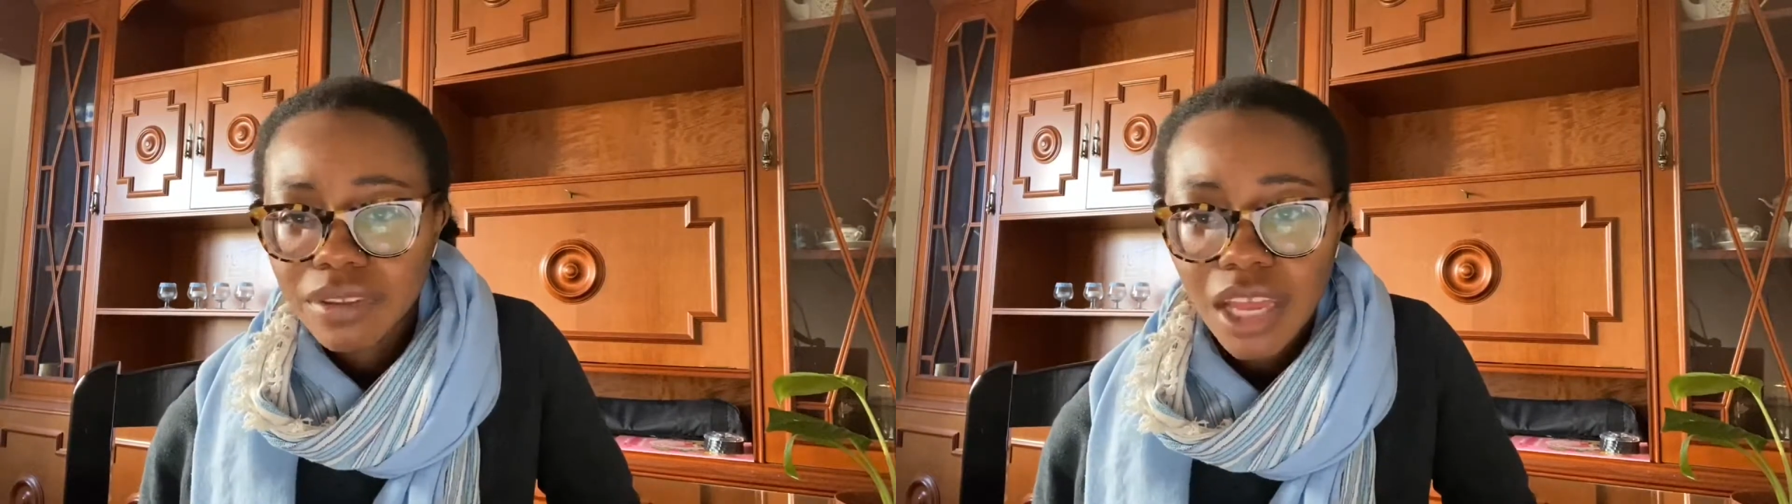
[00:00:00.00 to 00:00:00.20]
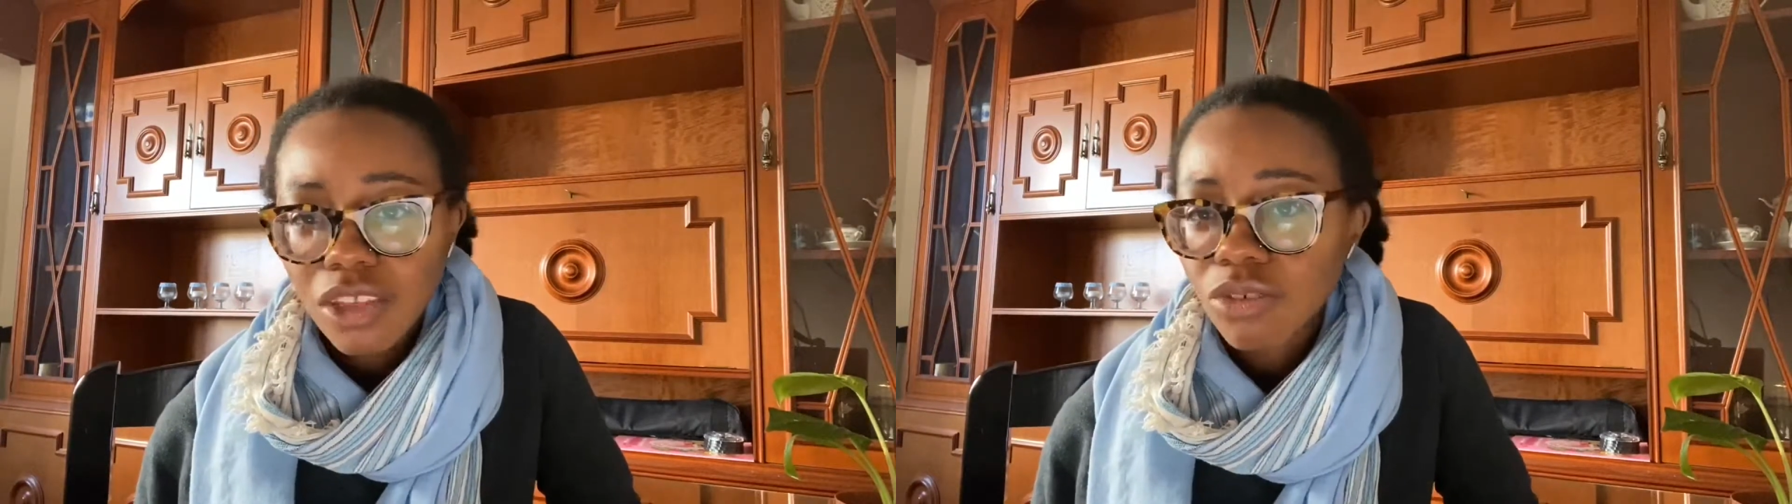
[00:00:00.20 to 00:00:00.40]

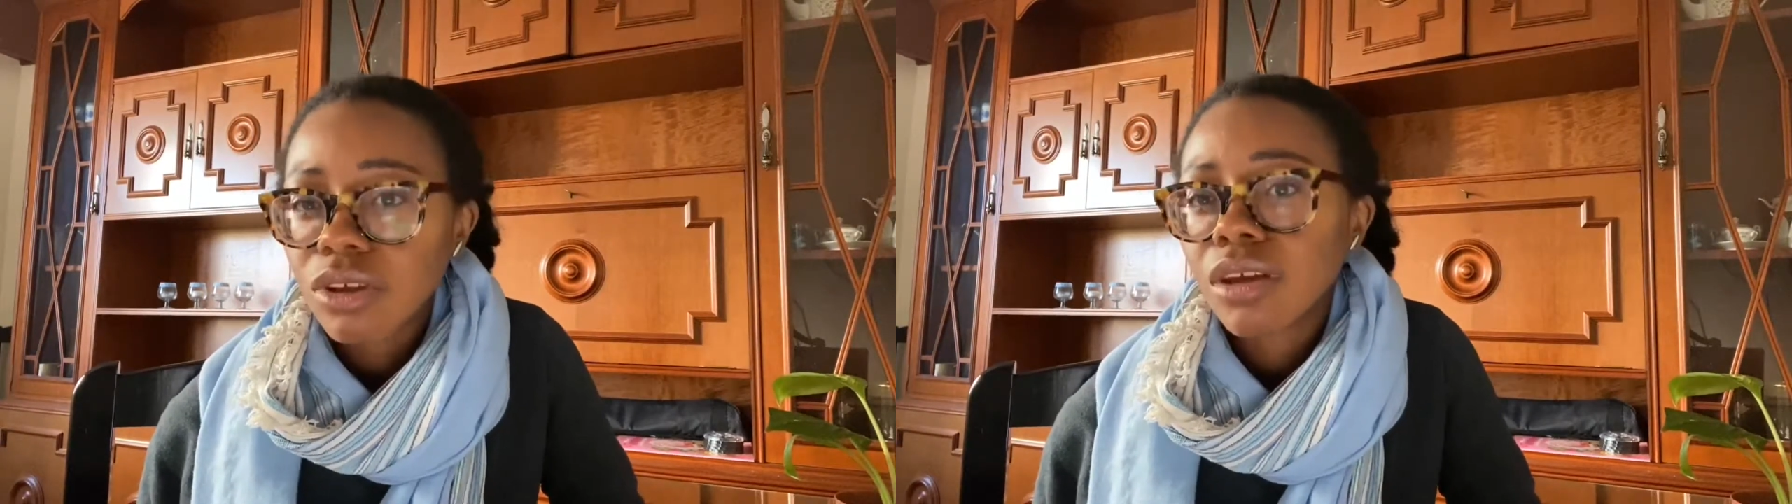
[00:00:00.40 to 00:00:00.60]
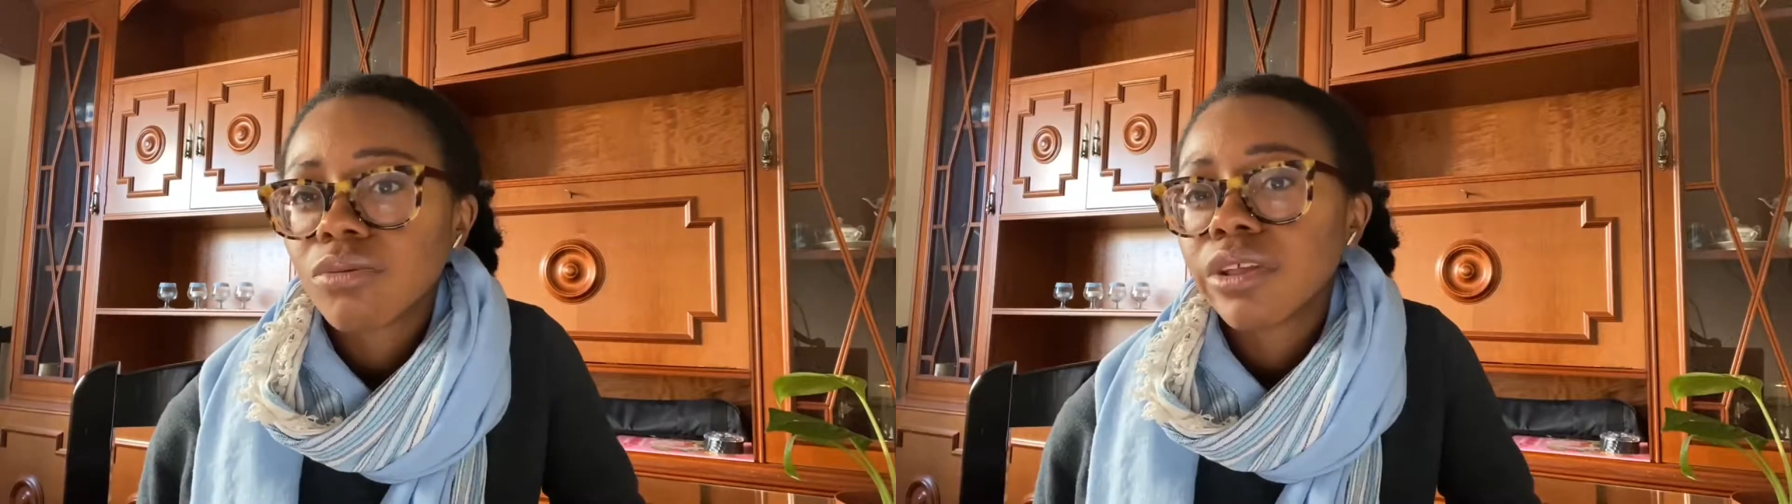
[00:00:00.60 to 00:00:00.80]
that you
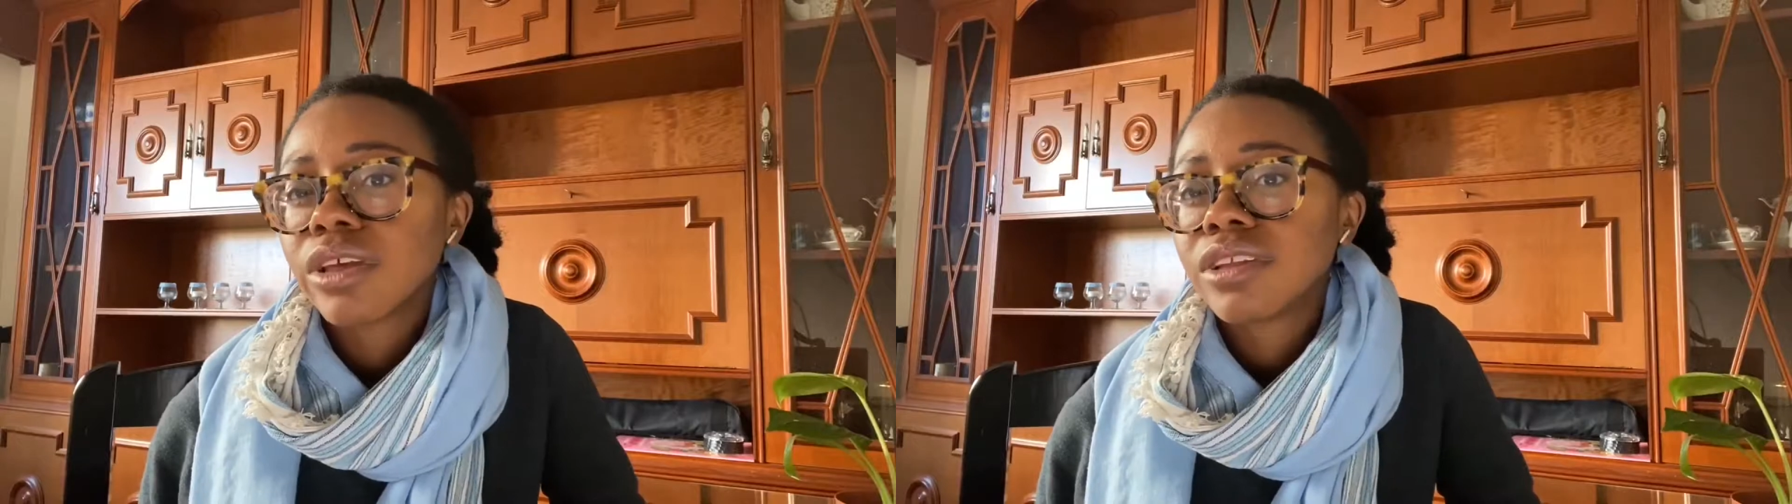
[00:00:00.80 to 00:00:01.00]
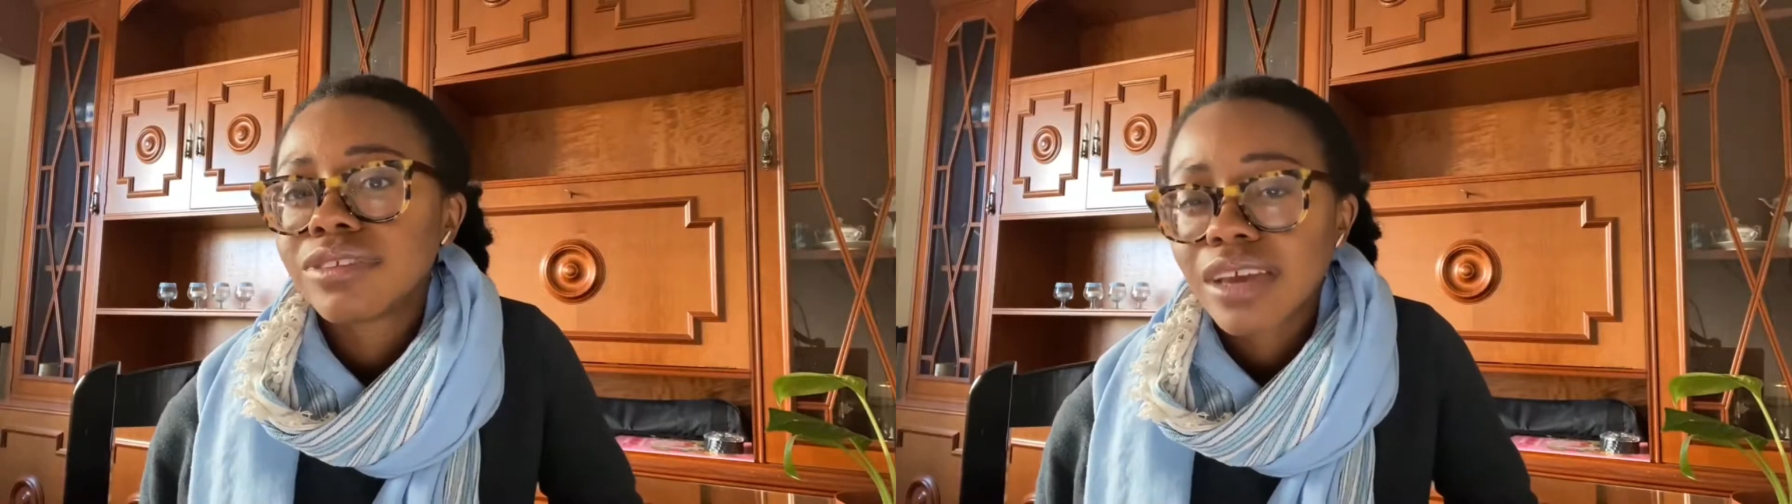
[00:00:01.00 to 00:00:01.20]
get really
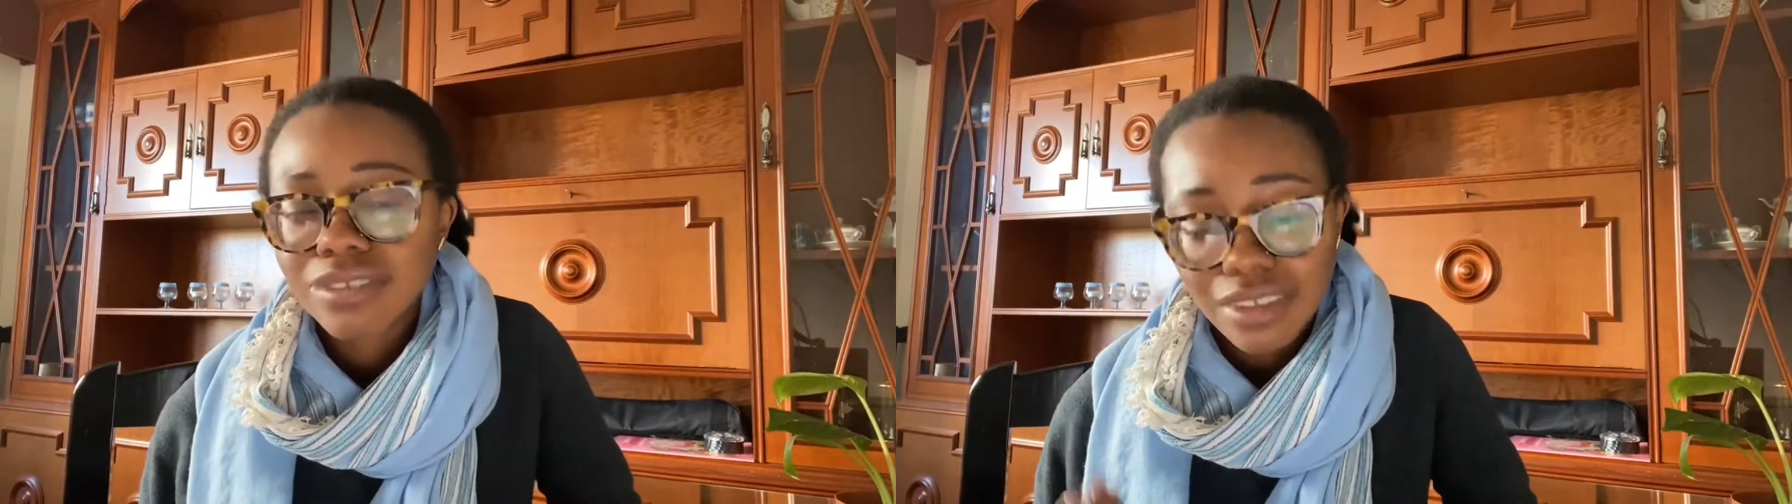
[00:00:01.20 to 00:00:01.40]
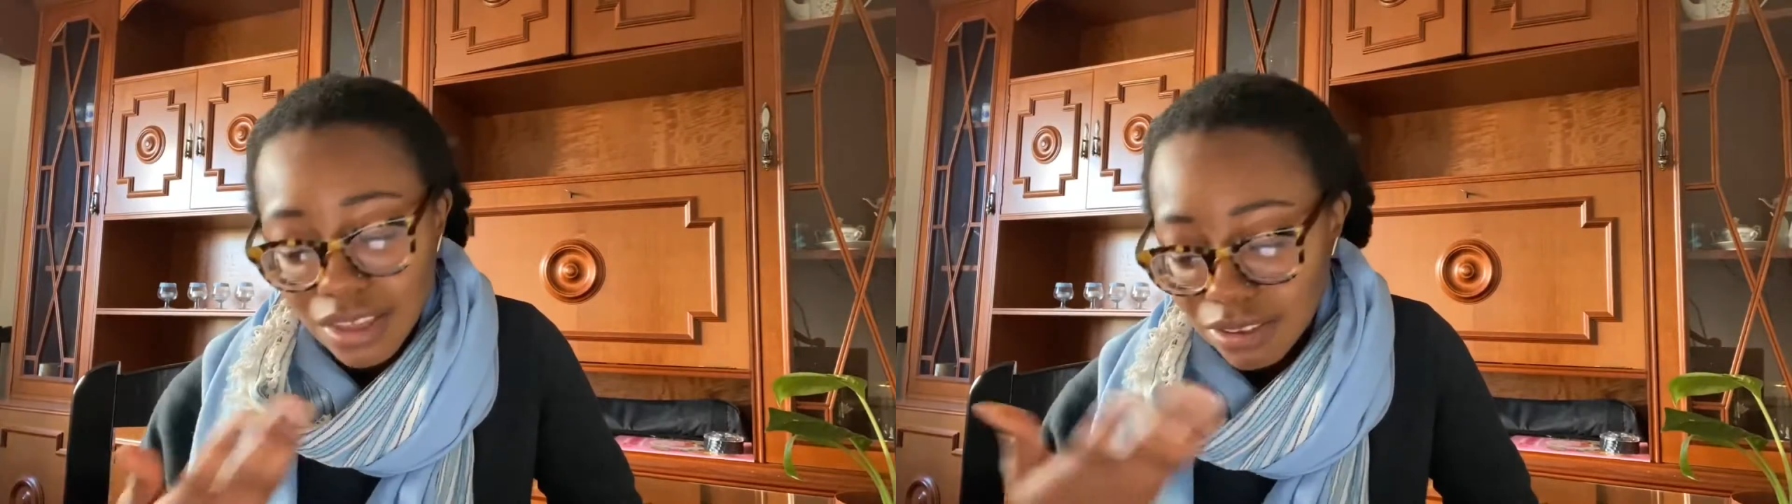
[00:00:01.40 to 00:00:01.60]
good
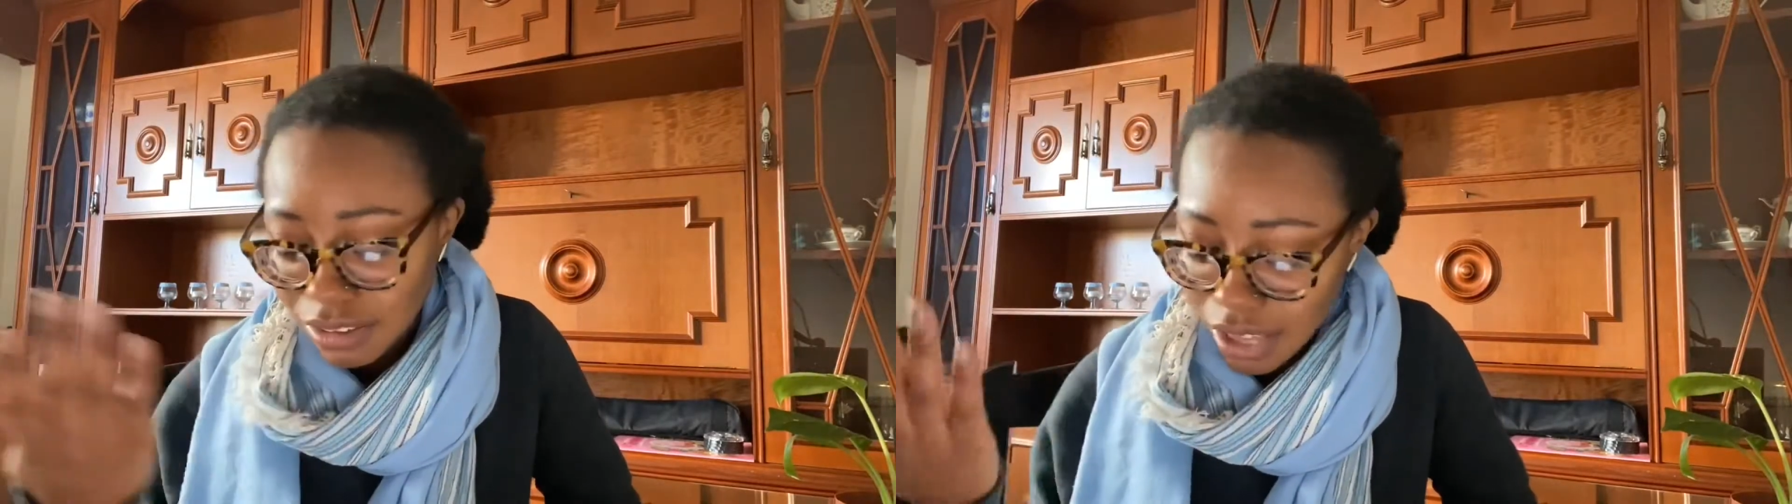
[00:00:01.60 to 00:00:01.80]
sex scenes.